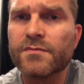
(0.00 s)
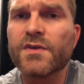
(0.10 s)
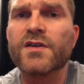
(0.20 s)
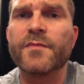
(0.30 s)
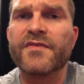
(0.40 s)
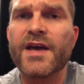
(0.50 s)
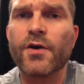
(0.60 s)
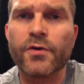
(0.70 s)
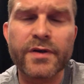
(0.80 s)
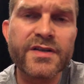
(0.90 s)
Some of that
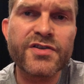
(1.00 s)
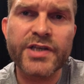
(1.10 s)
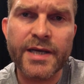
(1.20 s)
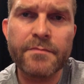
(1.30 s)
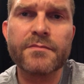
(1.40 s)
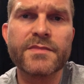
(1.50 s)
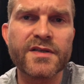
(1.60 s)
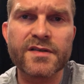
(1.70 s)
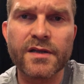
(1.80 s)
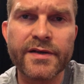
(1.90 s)
orange jam is
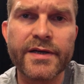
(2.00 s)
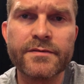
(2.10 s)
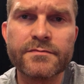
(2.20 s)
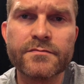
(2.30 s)
still there.